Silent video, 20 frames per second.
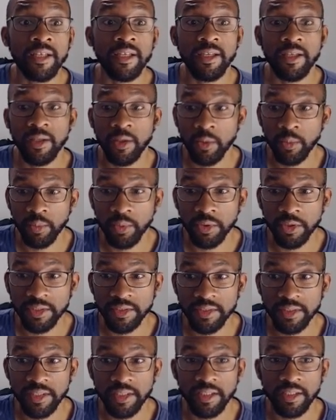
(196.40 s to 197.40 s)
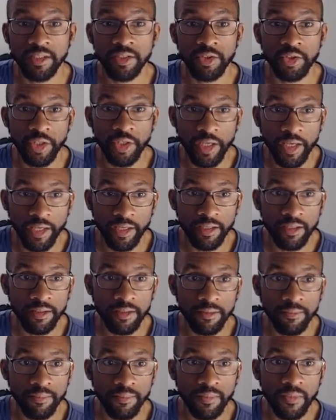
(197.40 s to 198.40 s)
it'll place the king in check.
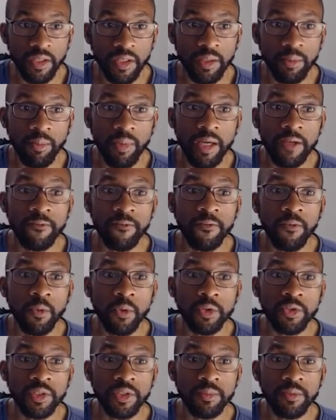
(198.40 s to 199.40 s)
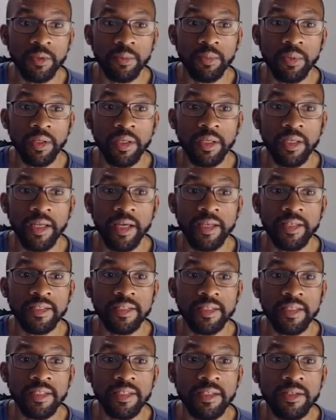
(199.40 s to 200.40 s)
And it might force him to play knight
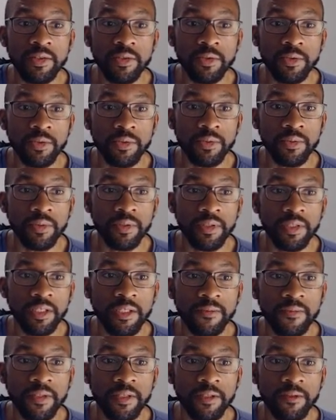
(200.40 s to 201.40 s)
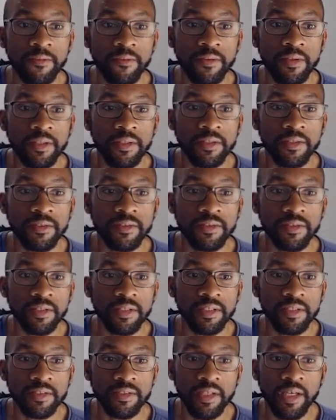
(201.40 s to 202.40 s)
to e2, even if his
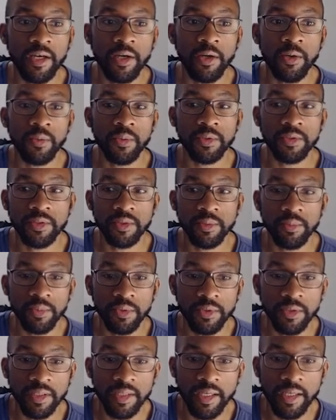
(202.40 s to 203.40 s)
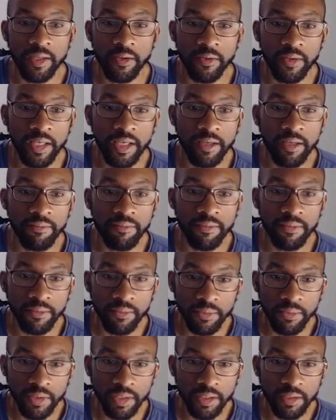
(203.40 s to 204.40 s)
desire was to put the knight on
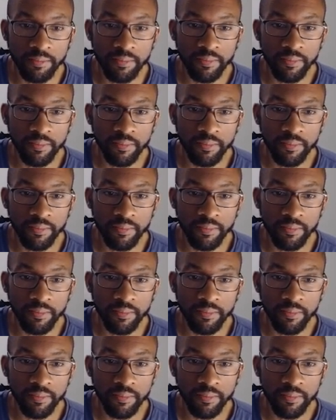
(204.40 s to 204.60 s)
f3.